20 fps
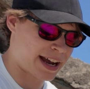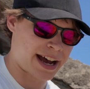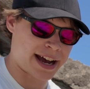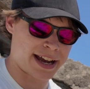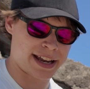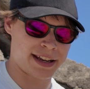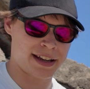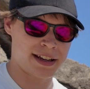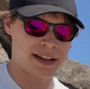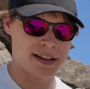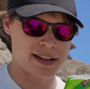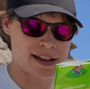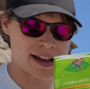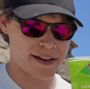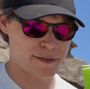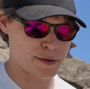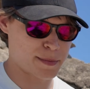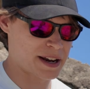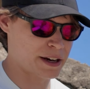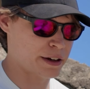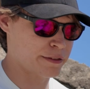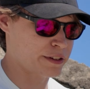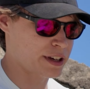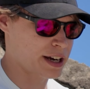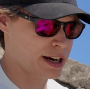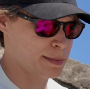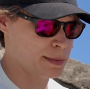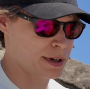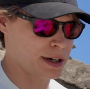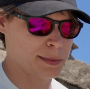I have a bag of
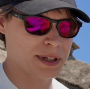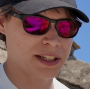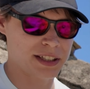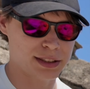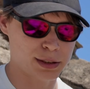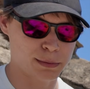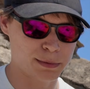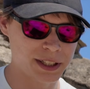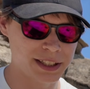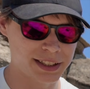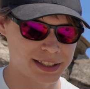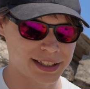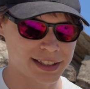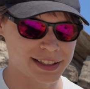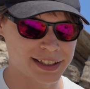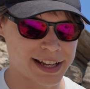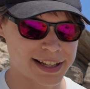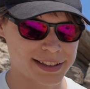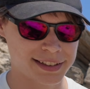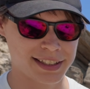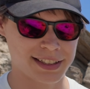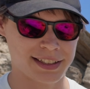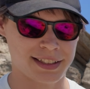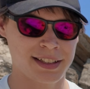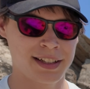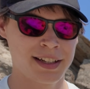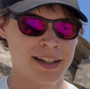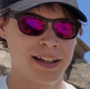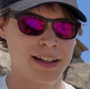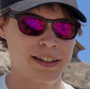yerba, because the one thing that the
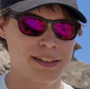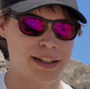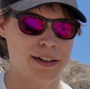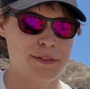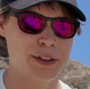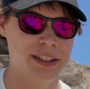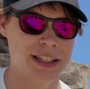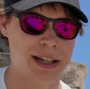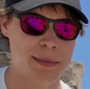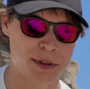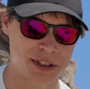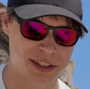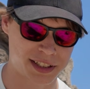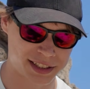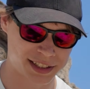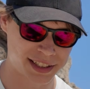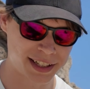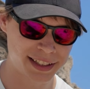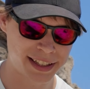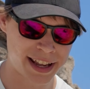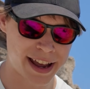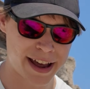travel thermos does not